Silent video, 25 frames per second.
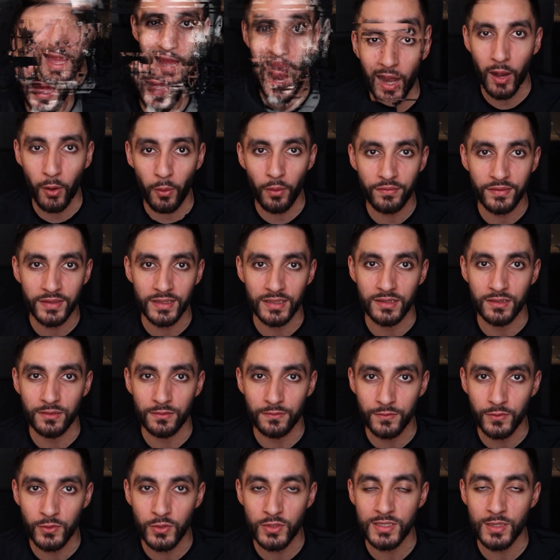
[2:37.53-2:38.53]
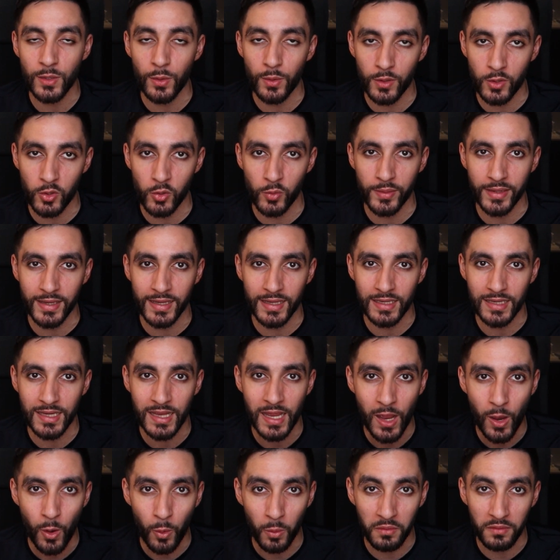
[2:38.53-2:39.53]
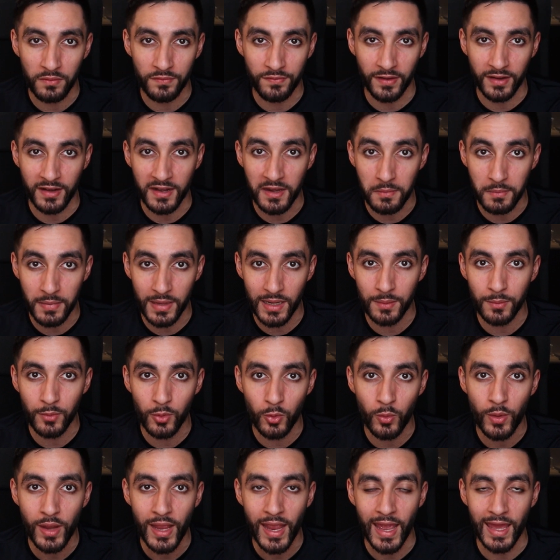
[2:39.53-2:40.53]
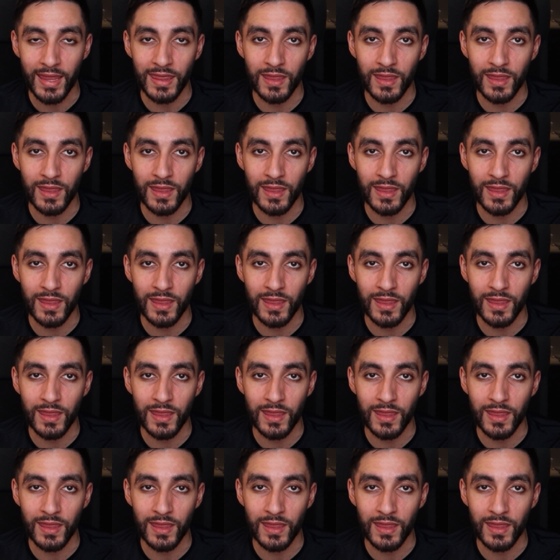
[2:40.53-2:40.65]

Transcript: However, the views that were coming in were very minimal